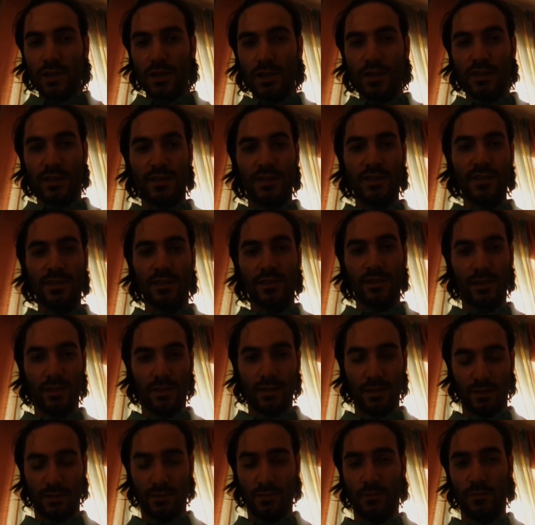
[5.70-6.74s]
It's
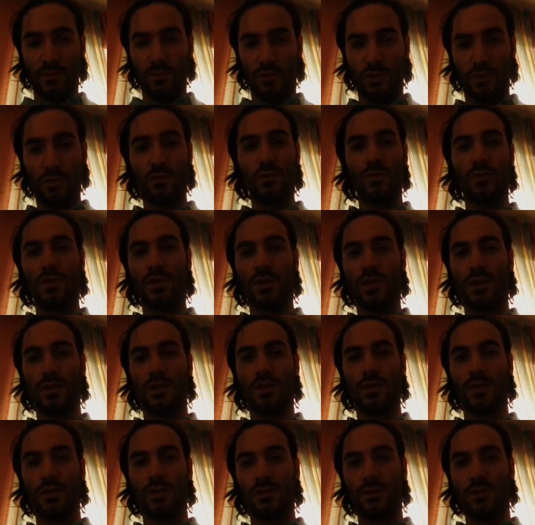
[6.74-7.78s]
June
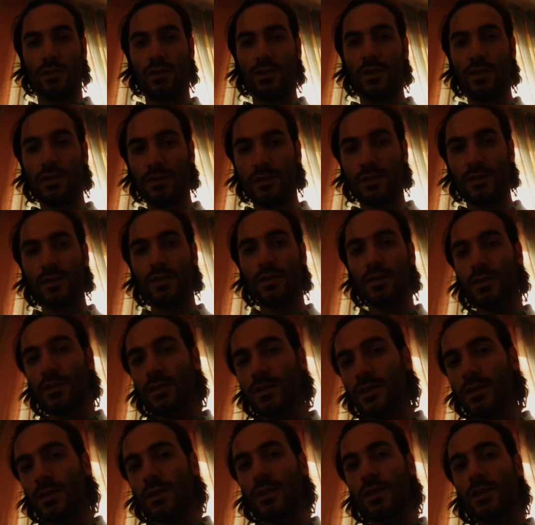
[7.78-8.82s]
30,
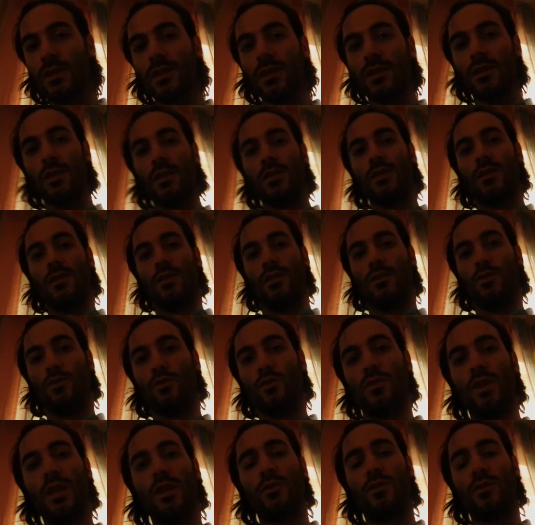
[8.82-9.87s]

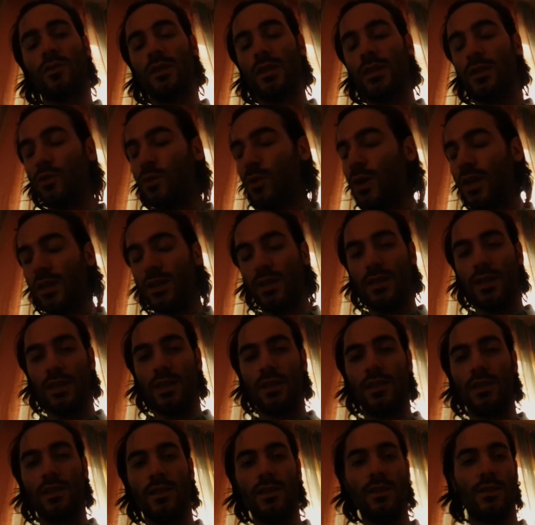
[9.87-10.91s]
2020,
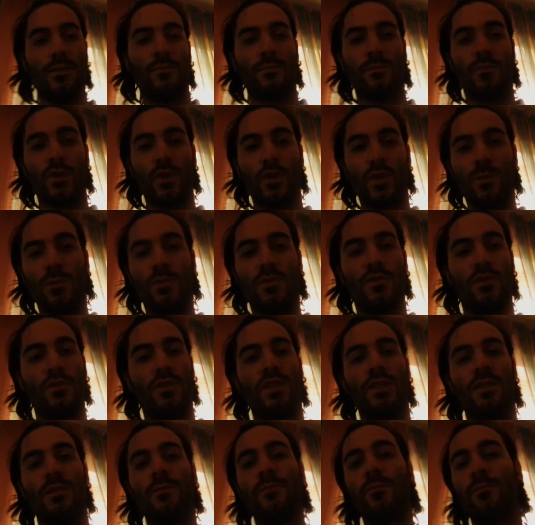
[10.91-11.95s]
and
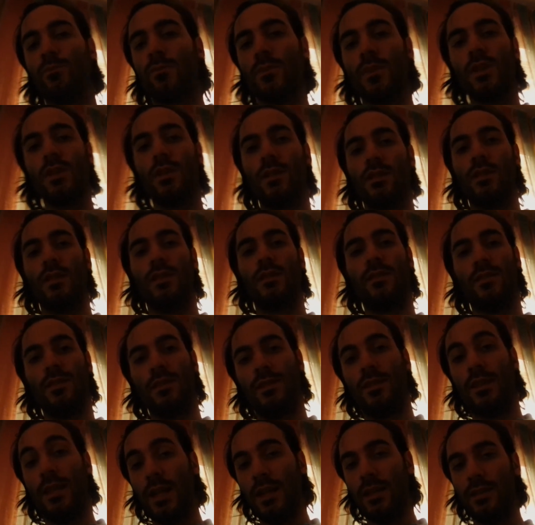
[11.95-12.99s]
obviously it's
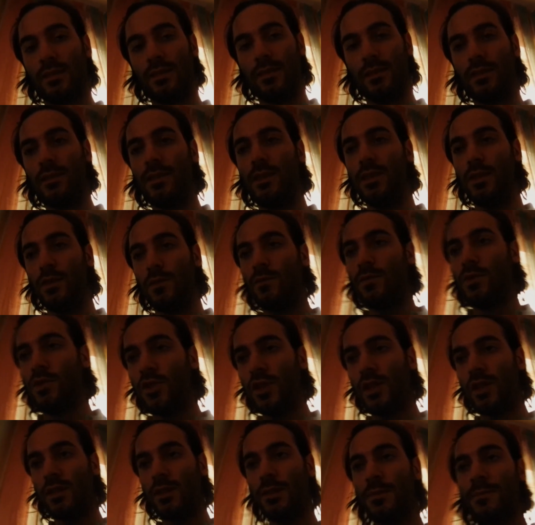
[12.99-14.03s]
the last day of
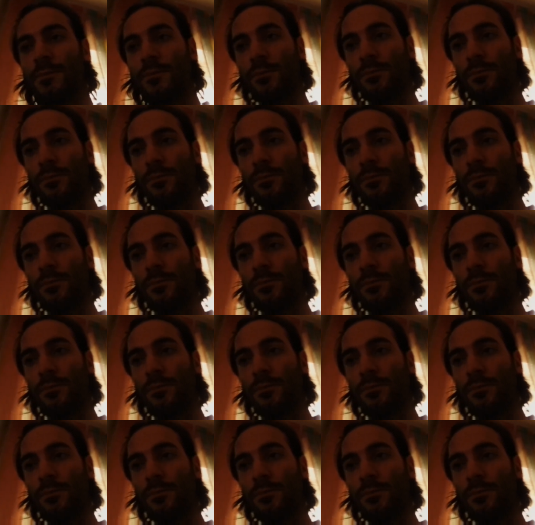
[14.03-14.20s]
Jan.